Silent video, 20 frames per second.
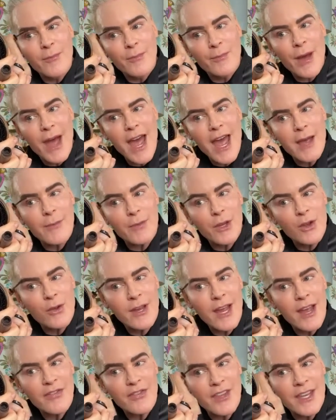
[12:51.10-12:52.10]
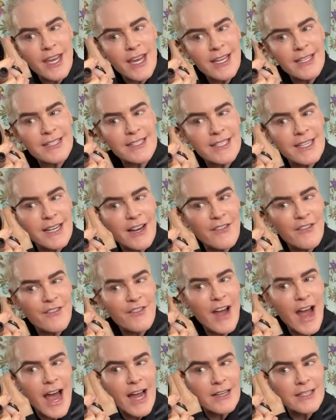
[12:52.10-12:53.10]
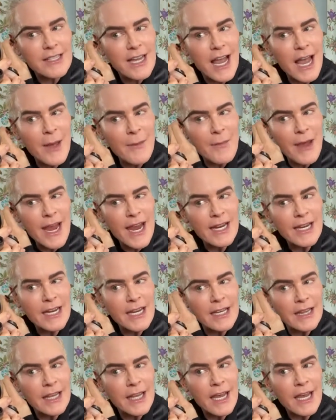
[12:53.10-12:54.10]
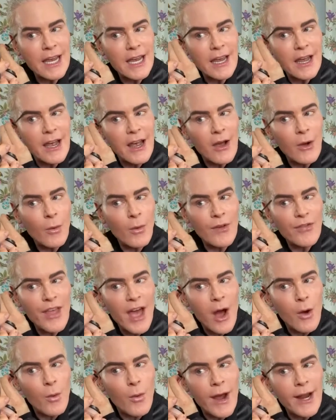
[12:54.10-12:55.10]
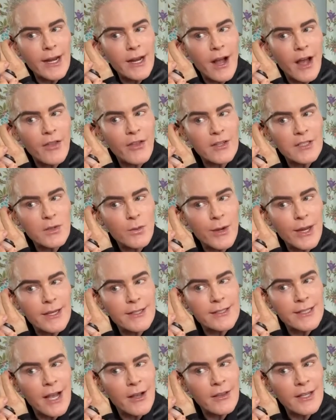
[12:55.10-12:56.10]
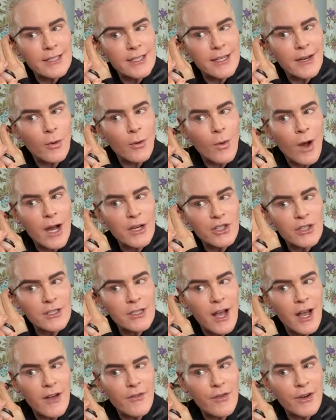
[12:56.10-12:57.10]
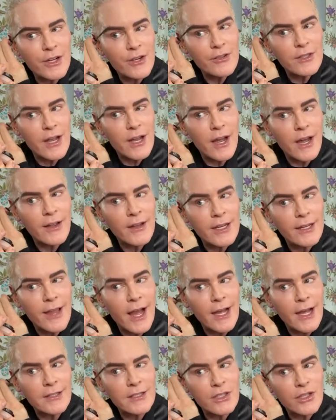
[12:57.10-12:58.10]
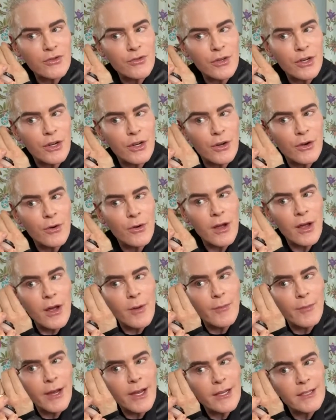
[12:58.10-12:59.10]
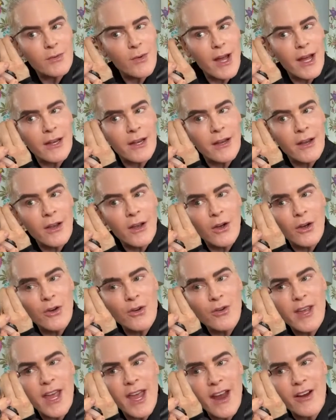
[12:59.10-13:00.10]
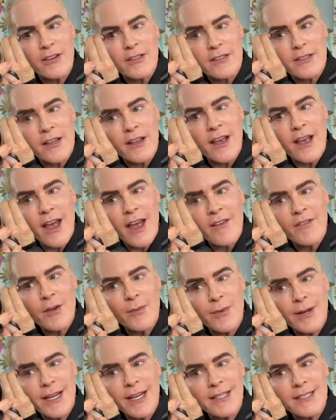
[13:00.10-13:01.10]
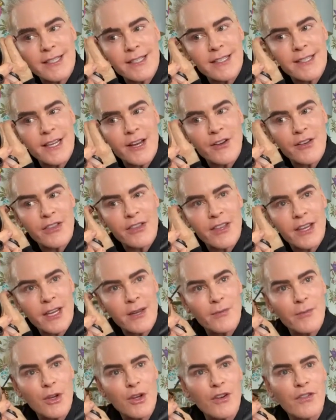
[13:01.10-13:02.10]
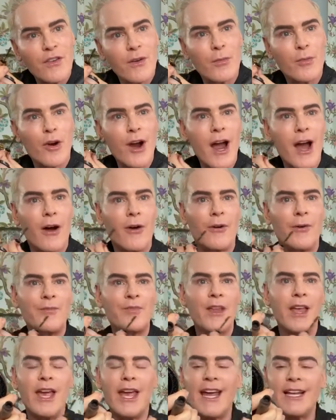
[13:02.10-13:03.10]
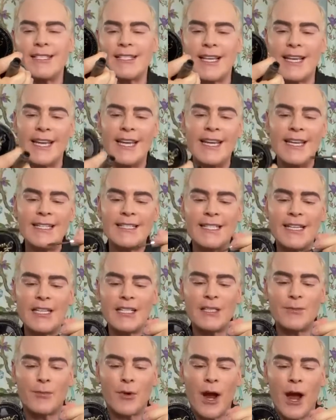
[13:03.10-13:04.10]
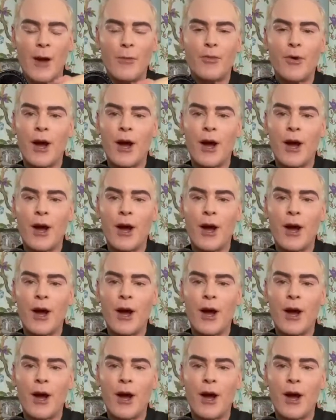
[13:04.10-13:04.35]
Babe, you get the instant effect immediately without waiting all those weeks. Now listen, it washes off when you're done. That's true. But guess what? Who cares? Everybody gets to see your thick and beautiful brow. It's the easiest brow